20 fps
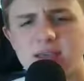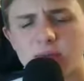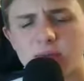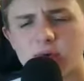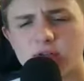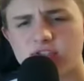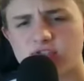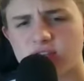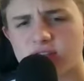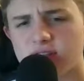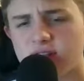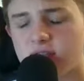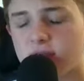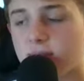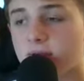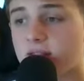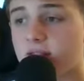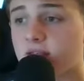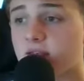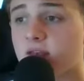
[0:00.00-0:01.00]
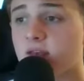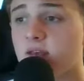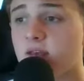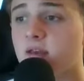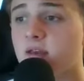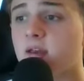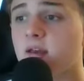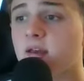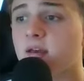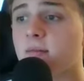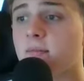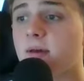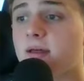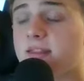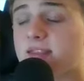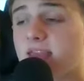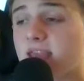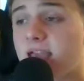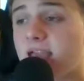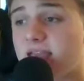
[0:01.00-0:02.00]
game win streak there by the by
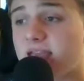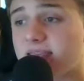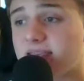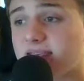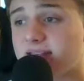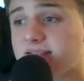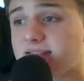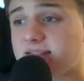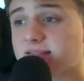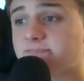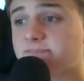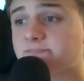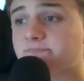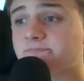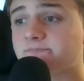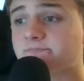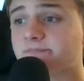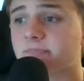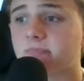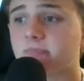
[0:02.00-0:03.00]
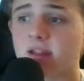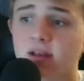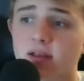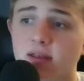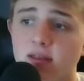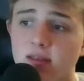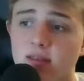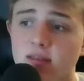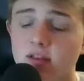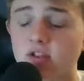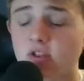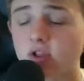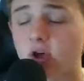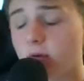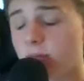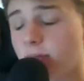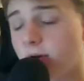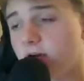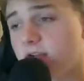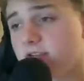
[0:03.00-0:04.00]
the Aggies. The
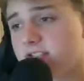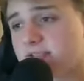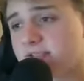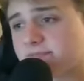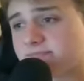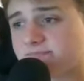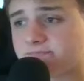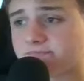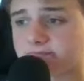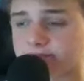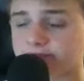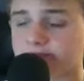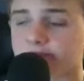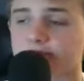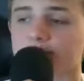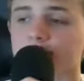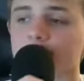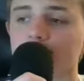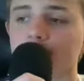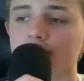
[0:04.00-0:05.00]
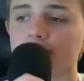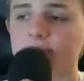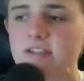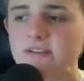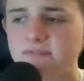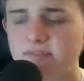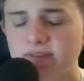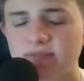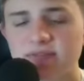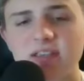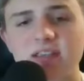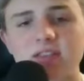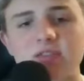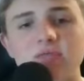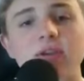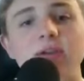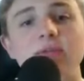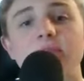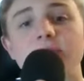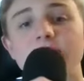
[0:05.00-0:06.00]
Lobos
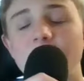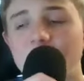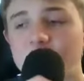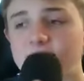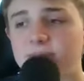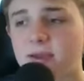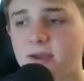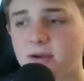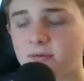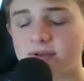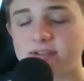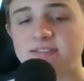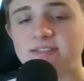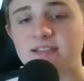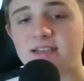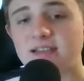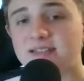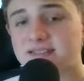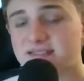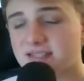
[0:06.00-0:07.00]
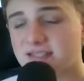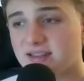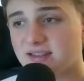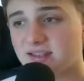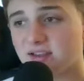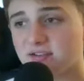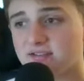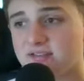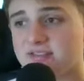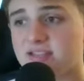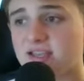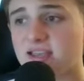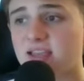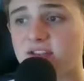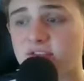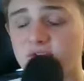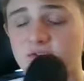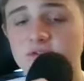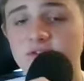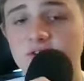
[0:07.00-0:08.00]
15-3 with back-to-back wins against San Diego State
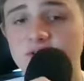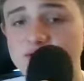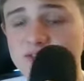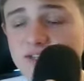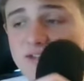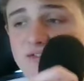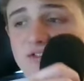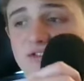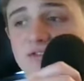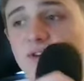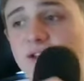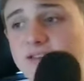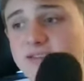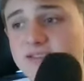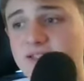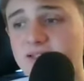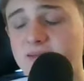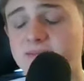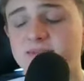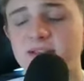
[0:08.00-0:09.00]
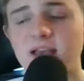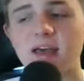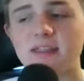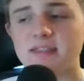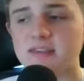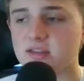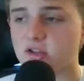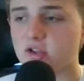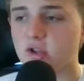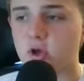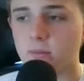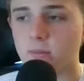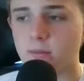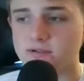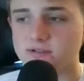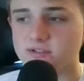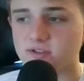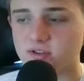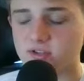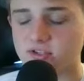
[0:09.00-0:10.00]
and Utah State, two ranked teams. I think the
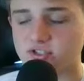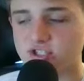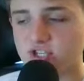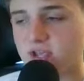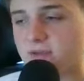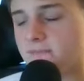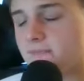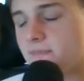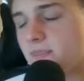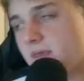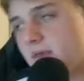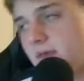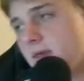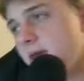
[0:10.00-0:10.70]
Lobos are legit.